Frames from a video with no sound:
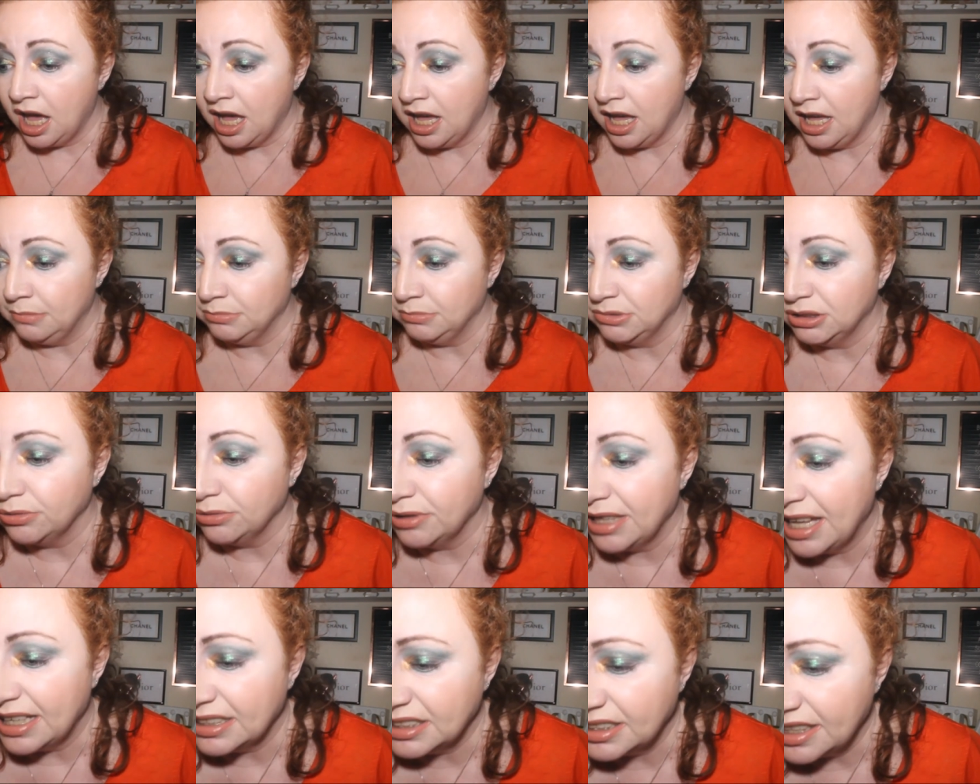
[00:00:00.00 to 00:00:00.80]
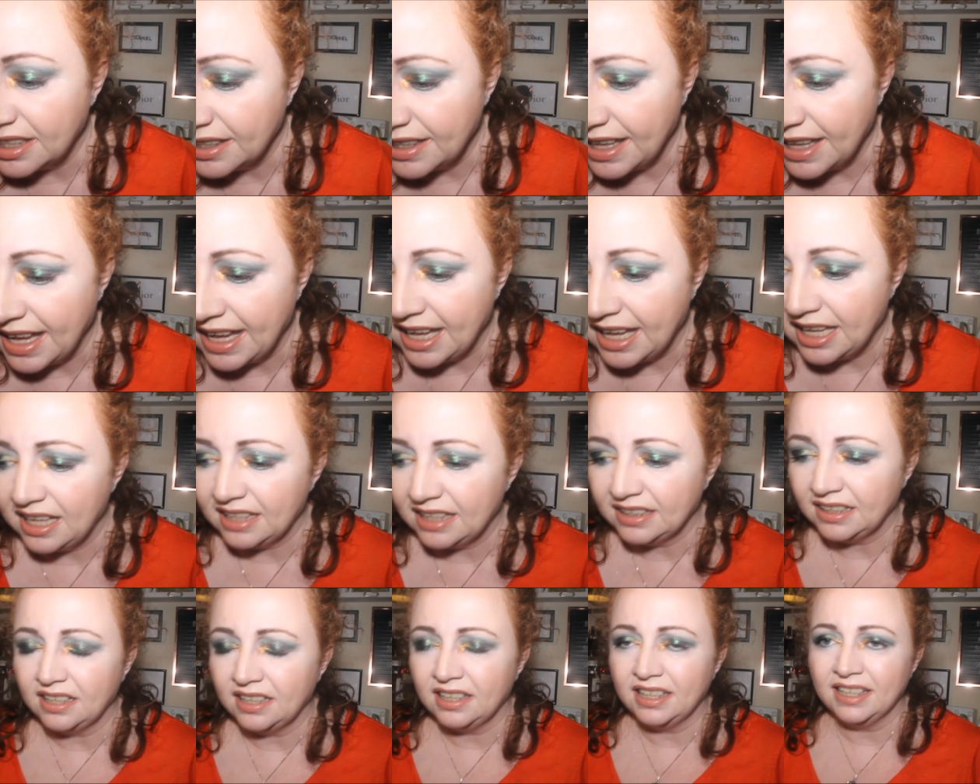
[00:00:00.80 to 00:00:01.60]
um, so that's that
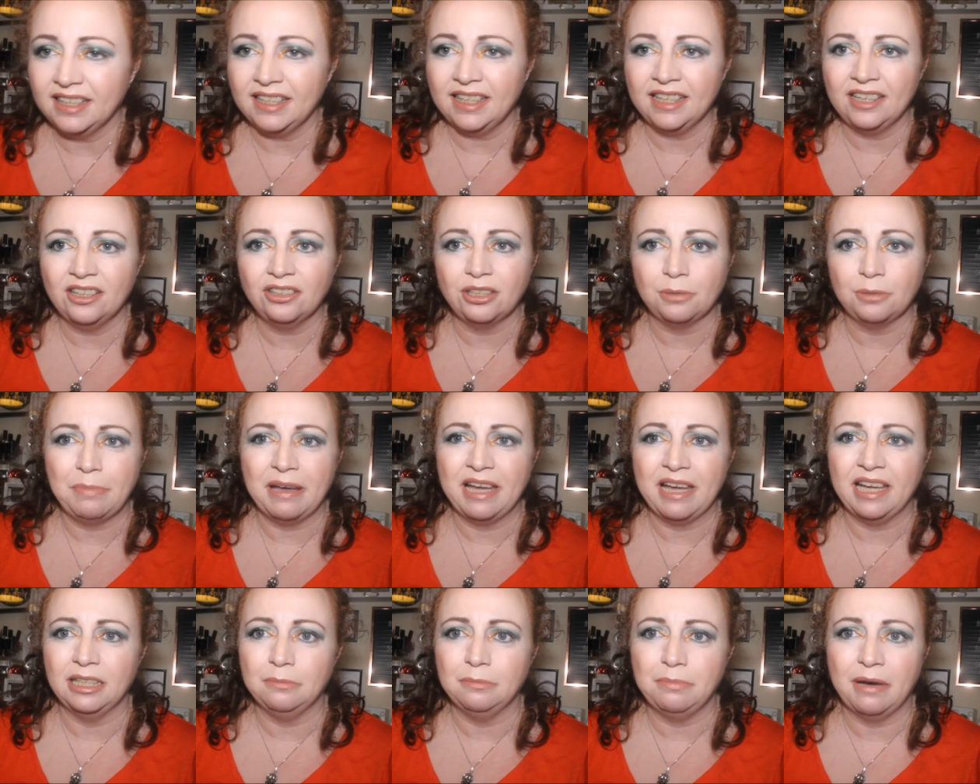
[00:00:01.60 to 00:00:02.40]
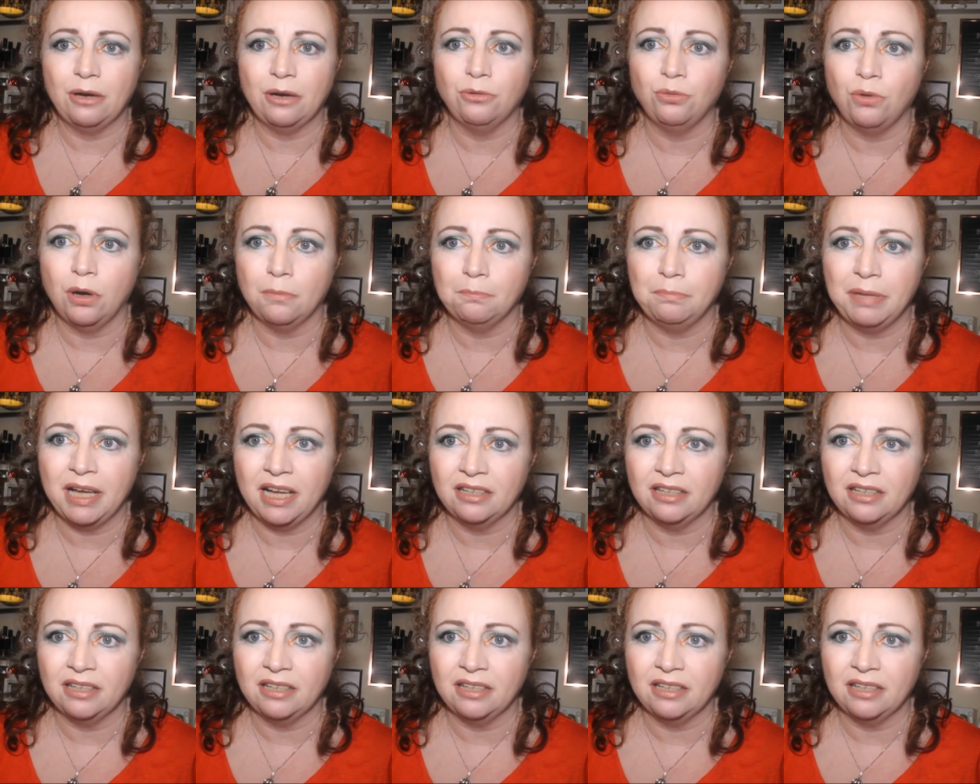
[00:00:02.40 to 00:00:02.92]
and I think I only paid about